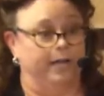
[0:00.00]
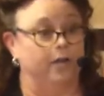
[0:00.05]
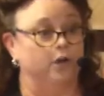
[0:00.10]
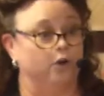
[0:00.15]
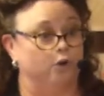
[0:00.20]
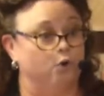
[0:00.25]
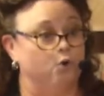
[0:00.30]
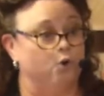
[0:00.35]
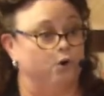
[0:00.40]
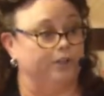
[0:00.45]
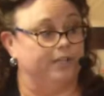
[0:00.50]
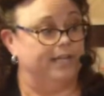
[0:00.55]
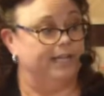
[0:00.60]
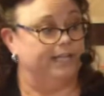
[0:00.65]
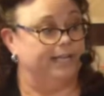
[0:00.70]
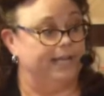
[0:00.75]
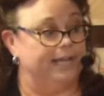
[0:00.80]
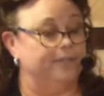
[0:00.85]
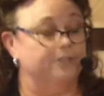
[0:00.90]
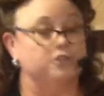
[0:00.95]
and go to court that
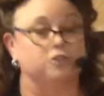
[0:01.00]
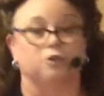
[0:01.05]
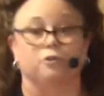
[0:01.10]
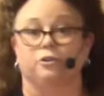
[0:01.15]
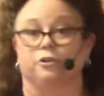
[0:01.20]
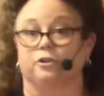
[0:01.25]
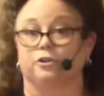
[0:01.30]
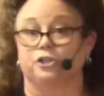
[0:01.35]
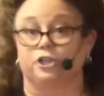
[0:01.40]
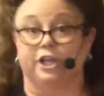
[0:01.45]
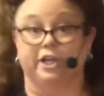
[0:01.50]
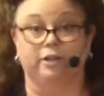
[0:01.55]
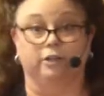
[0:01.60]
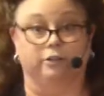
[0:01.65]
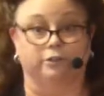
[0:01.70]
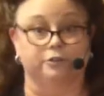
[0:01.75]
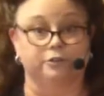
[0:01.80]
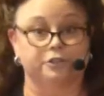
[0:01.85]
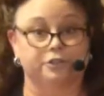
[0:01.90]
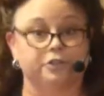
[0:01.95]
day, so there are
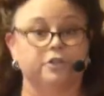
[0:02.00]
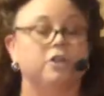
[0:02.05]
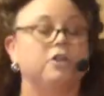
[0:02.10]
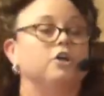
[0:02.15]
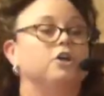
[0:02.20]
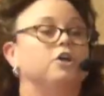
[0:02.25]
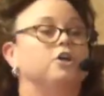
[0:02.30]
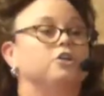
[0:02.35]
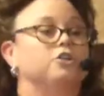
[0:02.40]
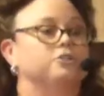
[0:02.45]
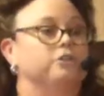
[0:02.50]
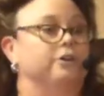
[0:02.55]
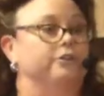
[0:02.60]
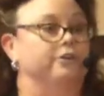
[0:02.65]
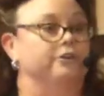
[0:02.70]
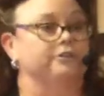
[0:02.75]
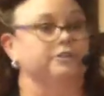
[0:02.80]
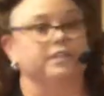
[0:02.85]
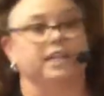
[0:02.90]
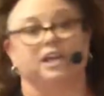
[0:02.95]
jailers. So
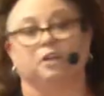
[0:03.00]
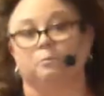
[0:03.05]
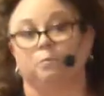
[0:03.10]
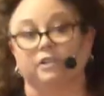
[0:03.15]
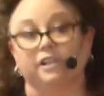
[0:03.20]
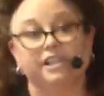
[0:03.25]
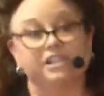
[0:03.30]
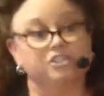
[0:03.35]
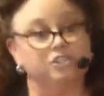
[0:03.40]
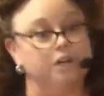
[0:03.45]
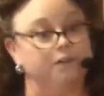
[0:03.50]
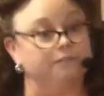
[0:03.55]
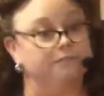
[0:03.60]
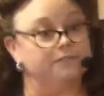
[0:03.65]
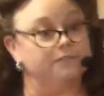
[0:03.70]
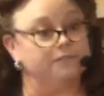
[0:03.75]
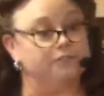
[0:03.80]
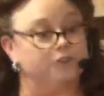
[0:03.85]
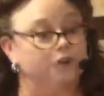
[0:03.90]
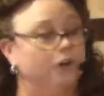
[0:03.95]
there's like police
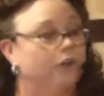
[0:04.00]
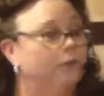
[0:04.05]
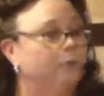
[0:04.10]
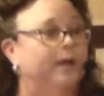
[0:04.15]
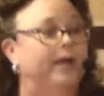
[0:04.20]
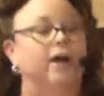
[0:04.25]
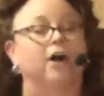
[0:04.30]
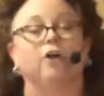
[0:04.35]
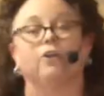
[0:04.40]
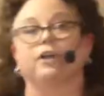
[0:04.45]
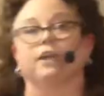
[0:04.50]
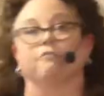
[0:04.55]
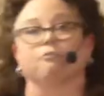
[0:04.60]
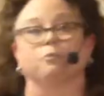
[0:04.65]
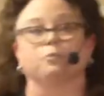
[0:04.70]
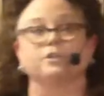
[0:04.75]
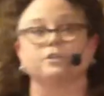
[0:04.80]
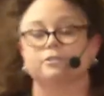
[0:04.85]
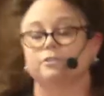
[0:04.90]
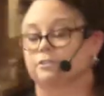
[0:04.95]
officers all around,
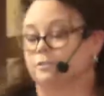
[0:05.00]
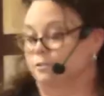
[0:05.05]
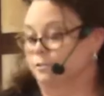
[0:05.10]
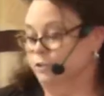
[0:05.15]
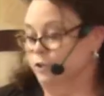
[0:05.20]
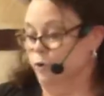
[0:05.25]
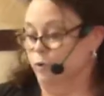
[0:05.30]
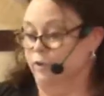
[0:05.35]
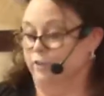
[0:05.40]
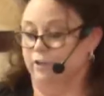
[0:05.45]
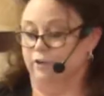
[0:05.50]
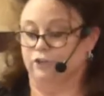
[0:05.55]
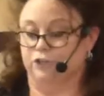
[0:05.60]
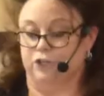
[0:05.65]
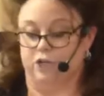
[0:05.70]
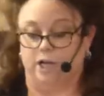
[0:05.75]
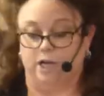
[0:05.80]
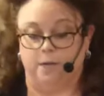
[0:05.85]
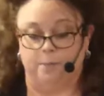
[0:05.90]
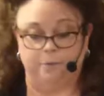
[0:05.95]
everyone's doing their
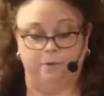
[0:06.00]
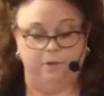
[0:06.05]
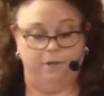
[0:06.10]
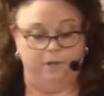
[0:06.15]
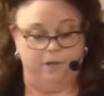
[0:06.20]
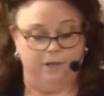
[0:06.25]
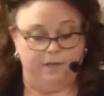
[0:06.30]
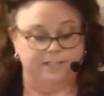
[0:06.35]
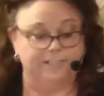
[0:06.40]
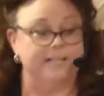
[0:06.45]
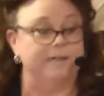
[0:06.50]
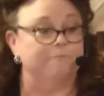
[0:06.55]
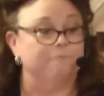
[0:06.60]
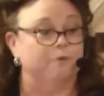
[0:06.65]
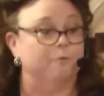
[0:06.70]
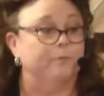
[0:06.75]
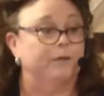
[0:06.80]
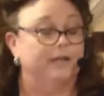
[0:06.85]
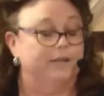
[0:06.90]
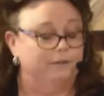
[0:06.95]
job, except
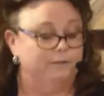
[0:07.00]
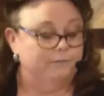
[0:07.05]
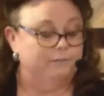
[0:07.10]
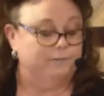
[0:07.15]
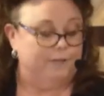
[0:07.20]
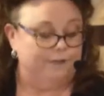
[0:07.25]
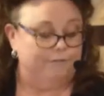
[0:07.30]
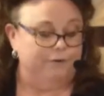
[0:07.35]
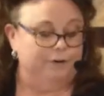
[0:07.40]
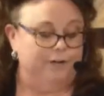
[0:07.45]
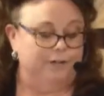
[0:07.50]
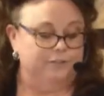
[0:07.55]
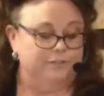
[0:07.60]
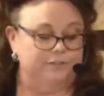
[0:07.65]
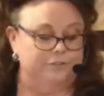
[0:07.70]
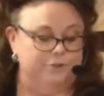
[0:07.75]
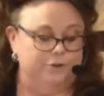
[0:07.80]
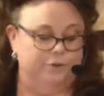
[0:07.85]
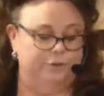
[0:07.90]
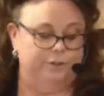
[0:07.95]
for me. Everyone else
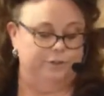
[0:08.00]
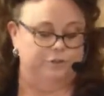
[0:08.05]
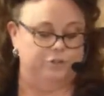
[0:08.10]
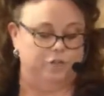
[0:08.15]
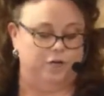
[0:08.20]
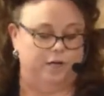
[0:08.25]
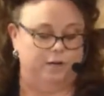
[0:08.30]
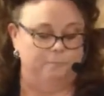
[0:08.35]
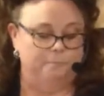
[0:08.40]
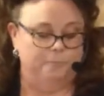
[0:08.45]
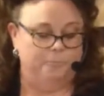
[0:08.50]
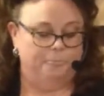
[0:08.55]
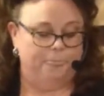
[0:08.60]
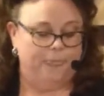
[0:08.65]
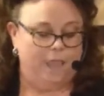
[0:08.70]
is doing their job.